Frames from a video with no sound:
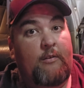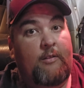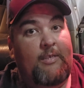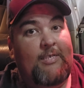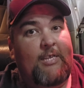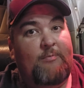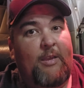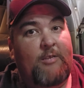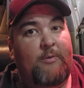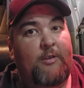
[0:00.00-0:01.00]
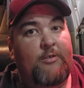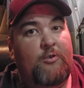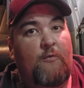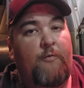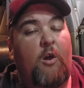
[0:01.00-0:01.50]
or at least that's my experience
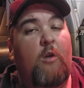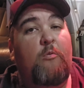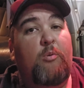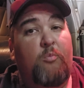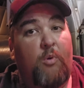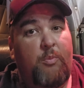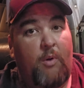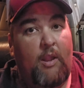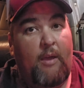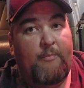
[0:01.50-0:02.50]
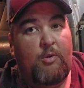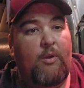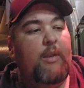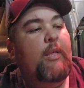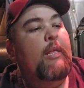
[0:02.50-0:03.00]
so far with what I'm
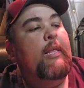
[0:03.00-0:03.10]
doing.